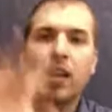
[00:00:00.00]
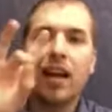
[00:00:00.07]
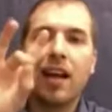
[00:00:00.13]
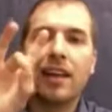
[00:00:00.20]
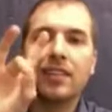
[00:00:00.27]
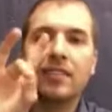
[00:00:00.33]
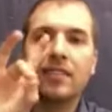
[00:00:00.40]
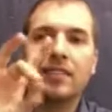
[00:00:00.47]

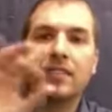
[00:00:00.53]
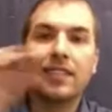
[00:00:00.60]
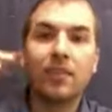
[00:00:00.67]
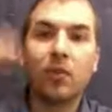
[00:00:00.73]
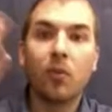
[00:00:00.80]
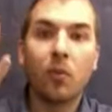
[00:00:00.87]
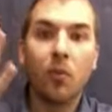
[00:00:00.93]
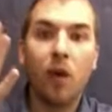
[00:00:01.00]
So
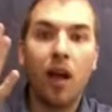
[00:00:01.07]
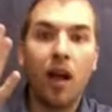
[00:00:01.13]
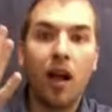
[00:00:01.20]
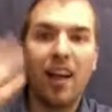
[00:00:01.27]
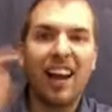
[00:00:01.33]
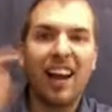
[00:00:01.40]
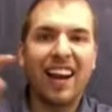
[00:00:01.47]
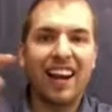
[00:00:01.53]
5 minus
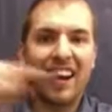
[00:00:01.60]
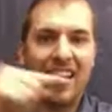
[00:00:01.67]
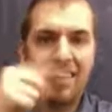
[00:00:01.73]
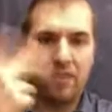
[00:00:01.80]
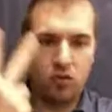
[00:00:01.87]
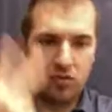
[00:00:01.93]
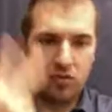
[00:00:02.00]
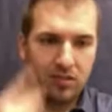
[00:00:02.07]
8
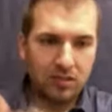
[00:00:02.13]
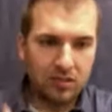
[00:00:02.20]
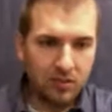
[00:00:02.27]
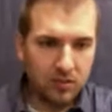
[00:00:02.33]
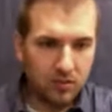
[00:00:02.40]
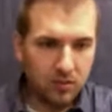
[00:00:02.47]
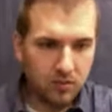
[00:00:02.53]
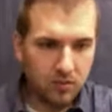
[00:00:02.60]
is
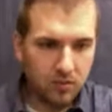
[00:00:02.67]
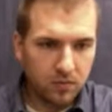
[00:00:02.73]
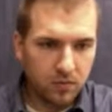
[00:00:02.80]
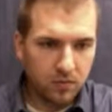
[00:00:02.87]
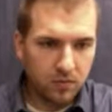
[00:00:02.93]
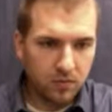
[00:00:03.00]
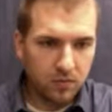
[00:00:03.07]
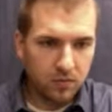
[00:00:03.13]

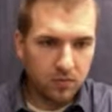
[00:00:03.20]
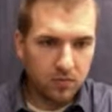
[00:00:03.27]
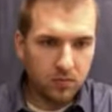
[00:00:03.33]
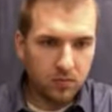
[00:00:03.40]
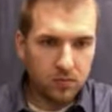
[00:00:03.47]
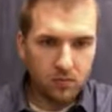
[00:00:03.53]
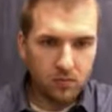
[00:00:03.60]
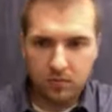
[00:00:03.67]
-3.
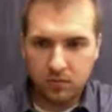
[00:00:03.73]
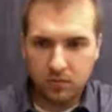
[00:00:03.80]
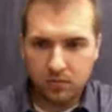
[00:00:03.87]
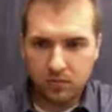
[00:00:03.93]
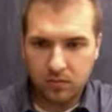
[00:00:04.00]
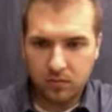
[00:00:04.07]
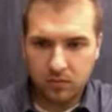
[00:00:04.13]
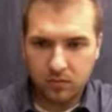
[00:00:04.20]
We're going
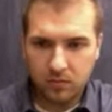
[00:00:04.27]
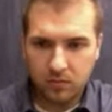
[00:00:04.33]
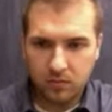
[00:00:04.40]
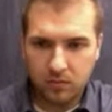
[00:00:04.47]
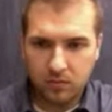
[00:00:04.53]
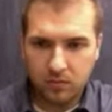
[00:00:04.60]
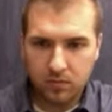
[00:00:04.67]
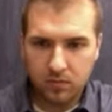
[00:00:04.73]
to change
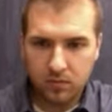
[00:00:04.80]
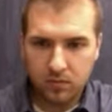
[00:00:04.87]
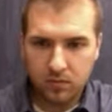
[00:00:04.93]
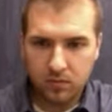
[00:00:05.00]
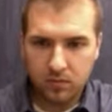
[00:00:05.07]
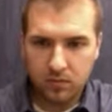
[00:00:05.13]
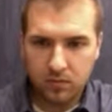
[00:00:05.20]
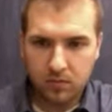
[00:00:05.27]
colors again.
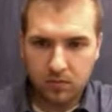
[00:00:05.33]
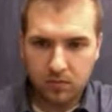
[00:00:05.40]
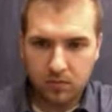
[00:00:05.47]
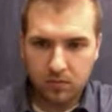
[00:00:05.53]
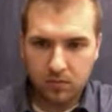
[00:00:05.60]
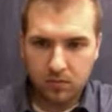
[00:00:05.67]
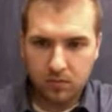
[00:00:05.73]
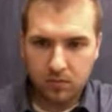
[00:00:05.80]

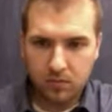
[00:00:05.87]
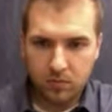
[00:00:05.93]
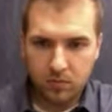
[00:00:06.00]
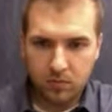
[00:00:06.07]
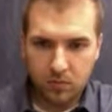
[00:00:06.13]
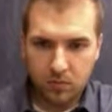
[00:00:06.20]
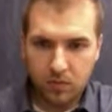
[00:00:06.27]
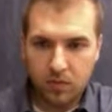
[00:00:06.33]

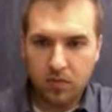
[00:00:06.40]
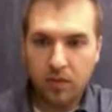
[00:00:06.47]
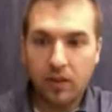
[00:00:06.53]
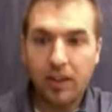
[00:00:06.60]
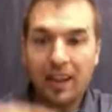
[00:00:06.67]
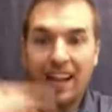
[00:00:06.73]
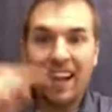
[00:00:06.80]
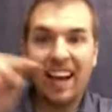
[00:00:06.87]

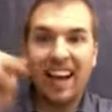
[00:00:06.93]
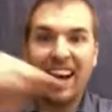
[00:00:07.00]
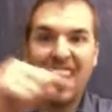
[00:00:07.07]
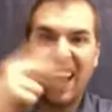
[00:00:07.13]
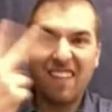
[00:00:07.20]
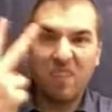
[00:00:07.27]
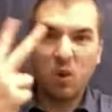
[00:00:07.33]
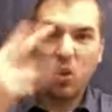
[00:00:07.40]
Over
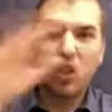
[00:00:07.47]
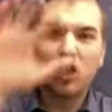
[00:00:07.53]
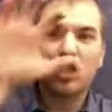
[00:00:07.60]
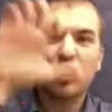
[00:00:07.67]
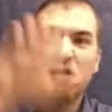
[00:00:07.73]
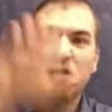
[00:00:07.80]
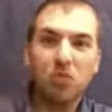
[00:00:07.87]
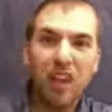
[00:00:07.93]

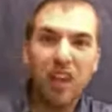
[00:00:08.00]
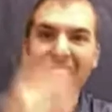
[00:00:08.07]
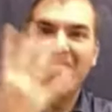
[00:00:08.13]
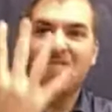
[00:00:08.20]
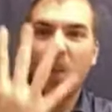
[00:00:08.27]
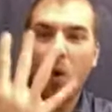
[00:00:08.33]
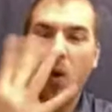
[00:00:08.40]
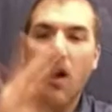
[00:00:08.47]

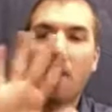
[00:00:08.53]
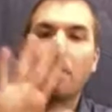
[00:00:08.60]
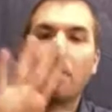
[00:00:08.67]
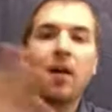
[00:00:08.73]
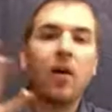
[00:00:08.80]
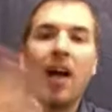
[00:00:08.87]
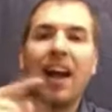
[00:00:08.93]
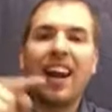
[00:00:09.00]
-2
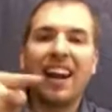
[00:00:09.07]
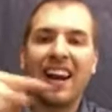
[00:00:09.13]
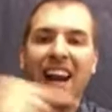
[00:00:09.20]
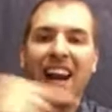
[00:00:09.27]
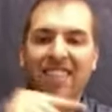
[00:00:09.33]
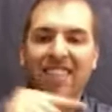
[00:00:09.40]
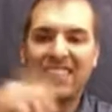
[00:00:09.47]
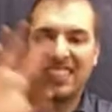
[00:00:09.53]
minus
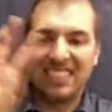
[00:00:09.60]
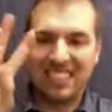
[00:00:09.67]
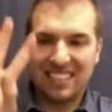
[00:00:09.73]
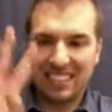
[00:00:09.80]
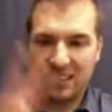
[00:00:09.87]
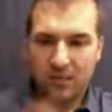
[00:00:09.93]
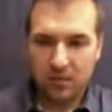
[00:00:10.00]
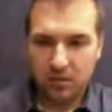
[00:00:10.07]
4
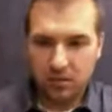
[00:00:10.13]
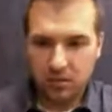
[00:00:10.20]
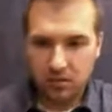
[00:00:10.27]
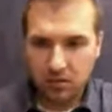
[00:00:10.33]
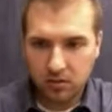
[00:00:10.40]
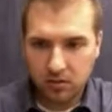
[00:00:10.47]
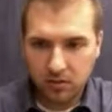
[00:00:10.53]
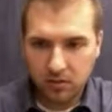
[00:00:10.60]

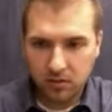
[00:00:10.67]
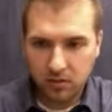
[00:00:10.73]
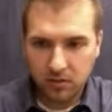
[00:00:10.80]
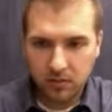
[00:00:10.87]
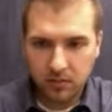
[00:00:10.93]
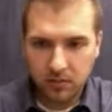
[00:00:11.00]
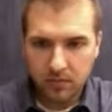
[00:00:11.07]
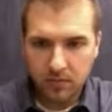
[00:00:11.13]
is